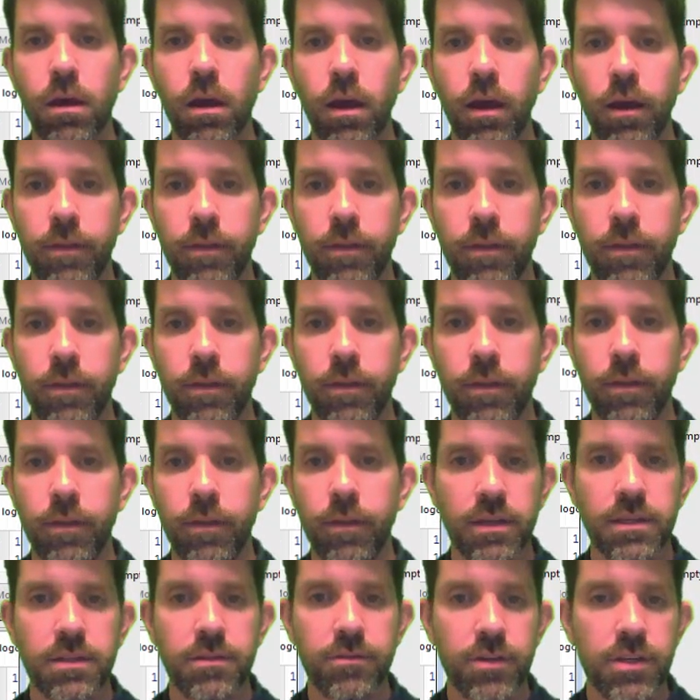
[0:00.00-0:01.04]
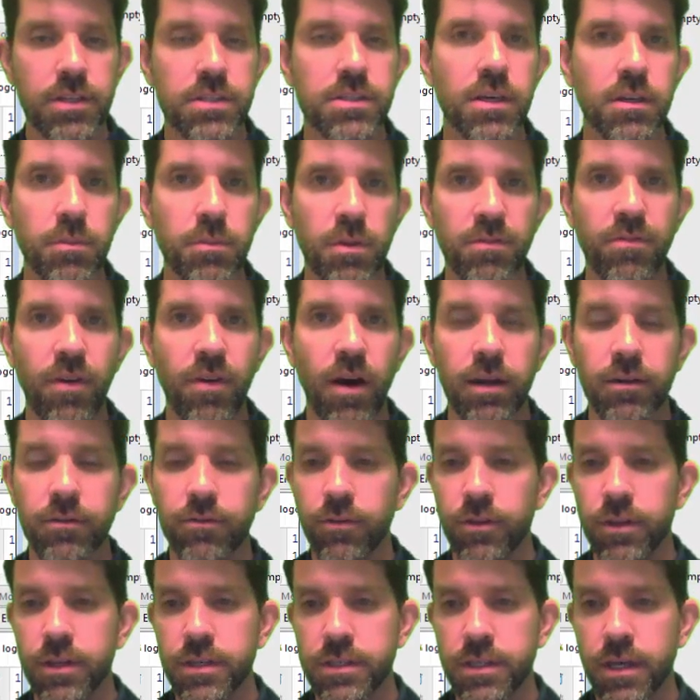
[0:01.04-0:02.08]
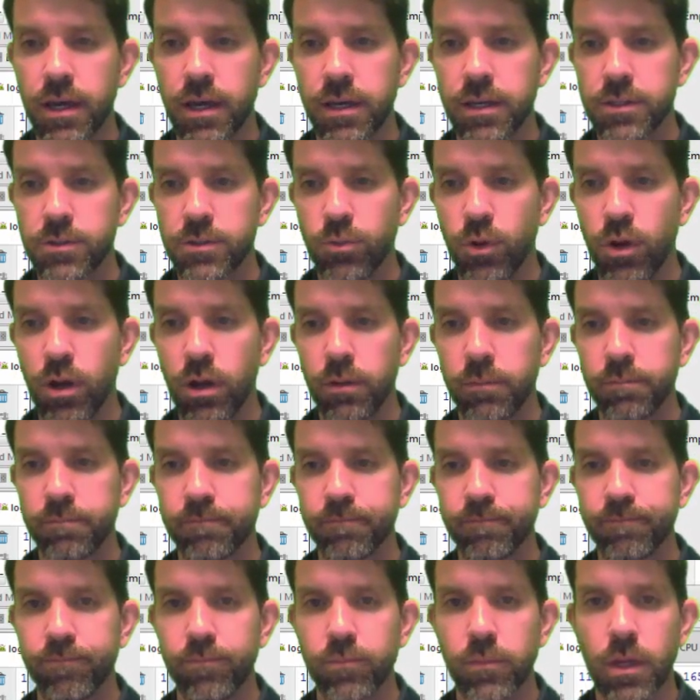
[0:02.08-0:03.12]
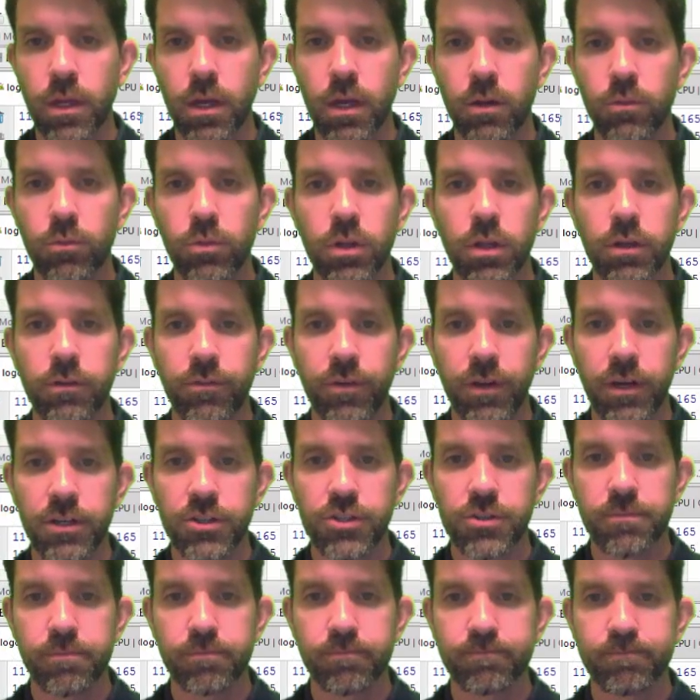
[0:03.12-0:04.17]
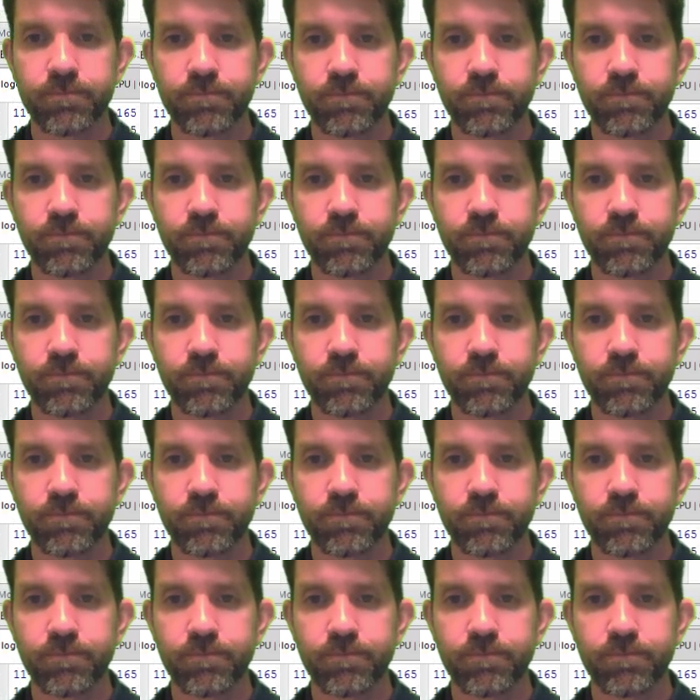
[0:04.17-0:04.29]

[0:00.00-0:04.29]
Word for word: and then main activity is going to be fine for this guy as well. And click finish.